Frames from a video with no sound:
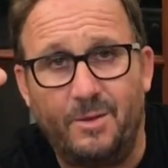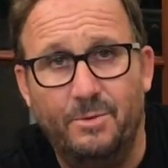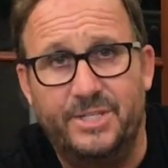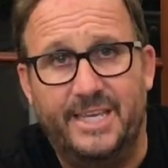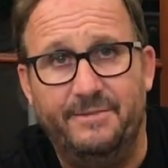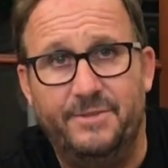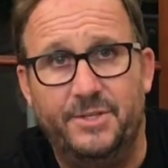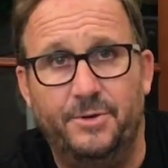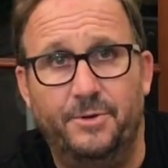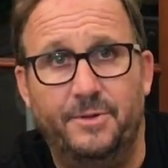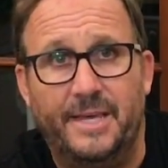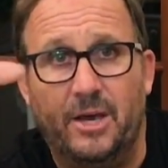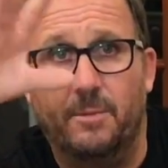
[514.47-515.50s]
which gives
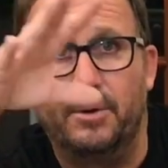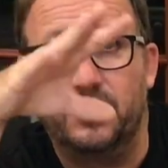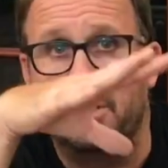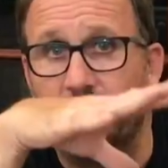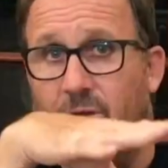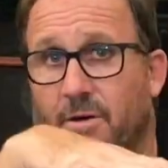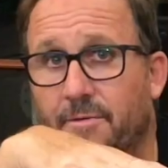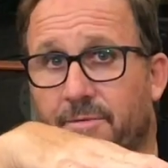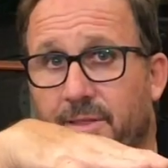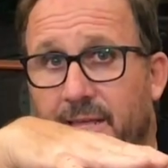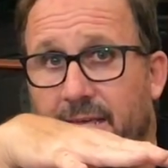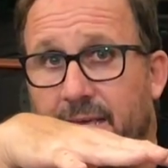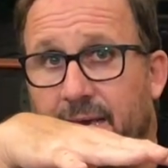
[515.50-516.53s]
you the option of
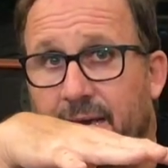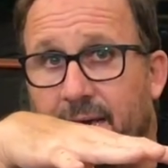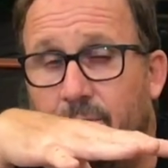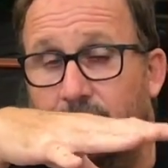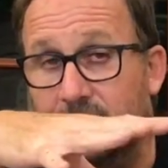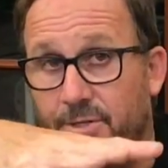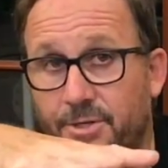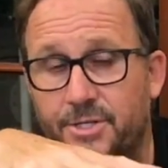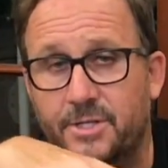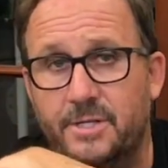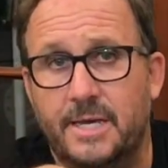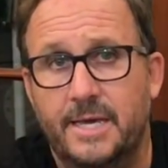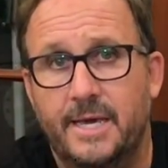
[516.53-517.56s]
the
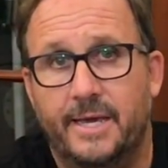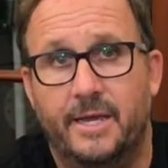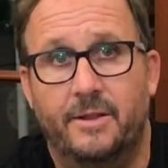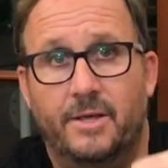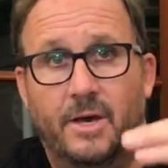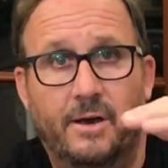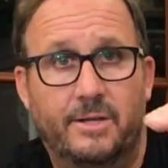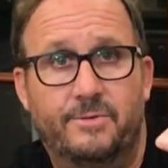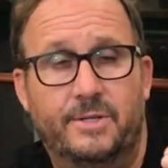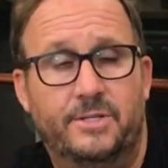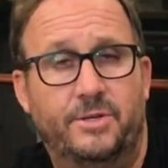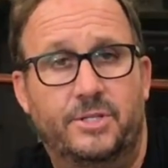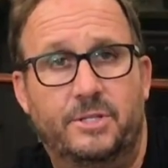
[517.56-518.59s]
resolution. Go to the highest
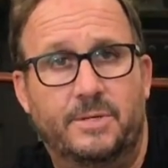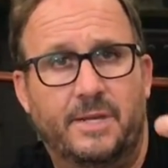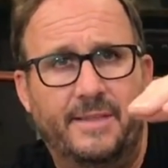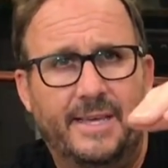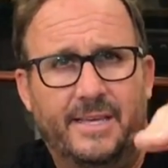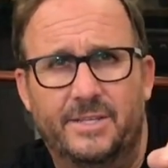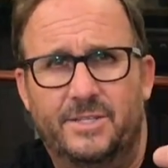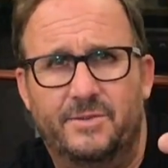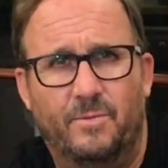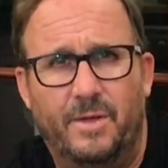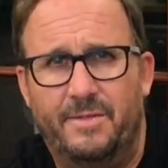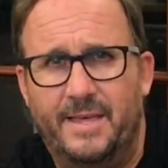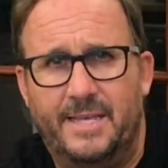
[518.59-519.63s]
resolution, which I think is
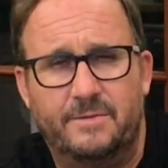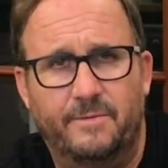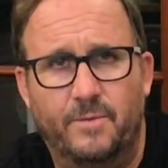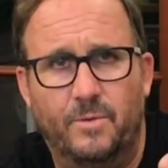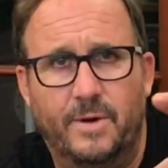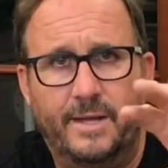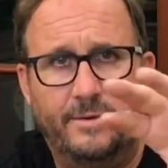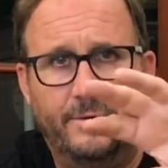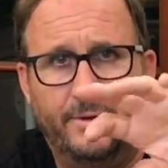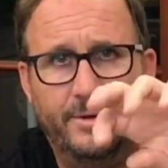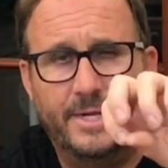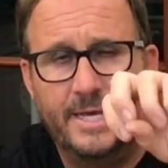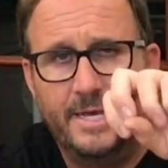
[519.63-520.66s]

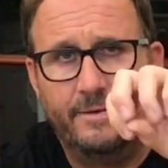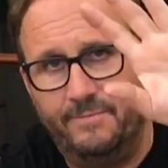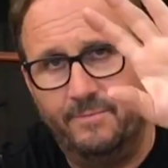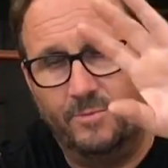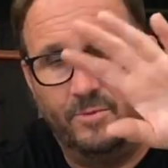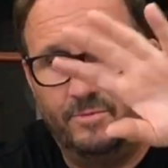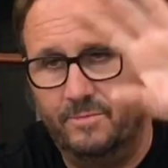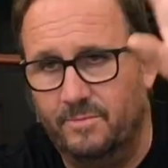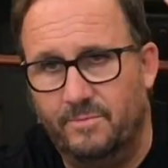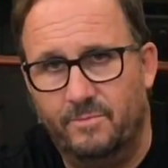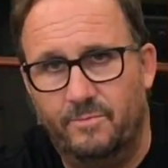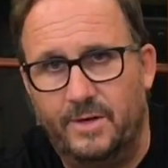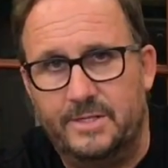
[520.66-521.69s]
1400
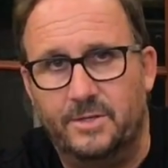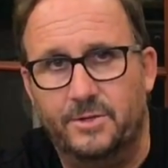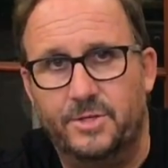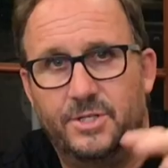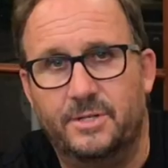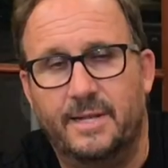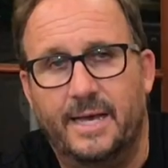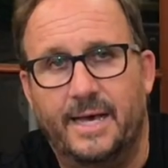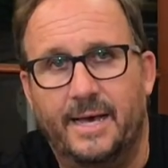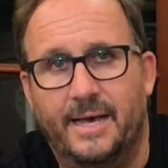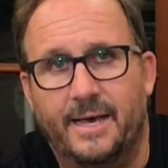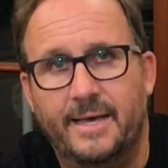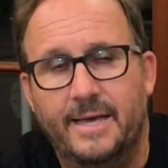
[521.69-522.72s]
resolution.
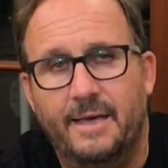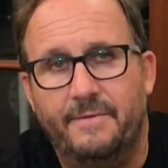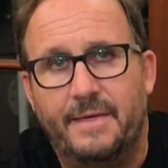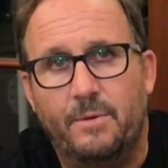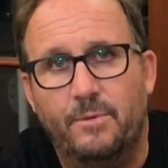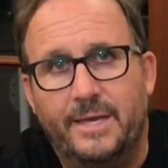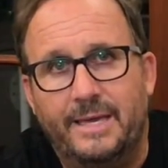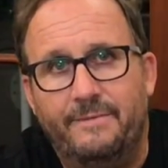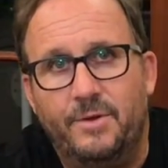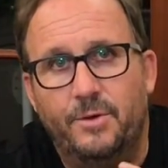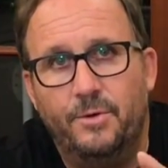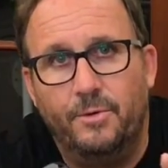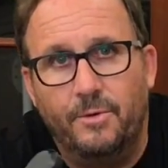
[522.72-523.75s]
That will give
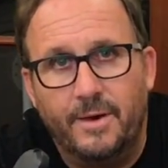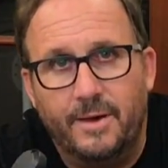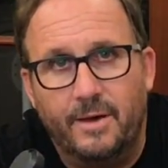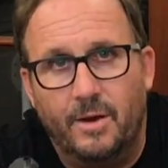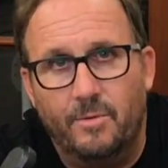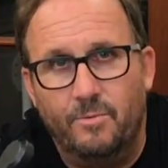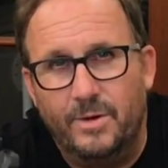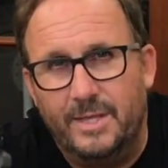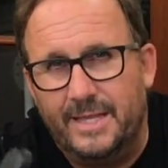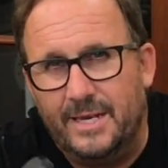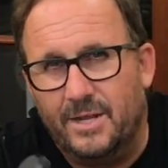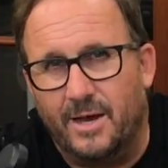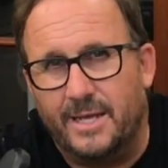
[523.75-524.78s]
you a
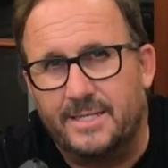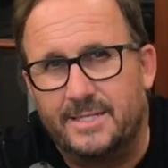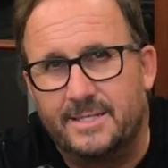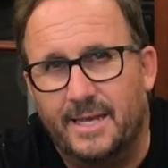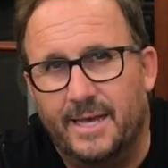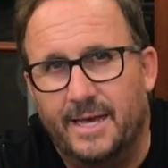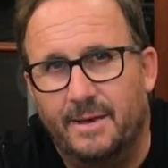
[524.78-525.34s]
really nice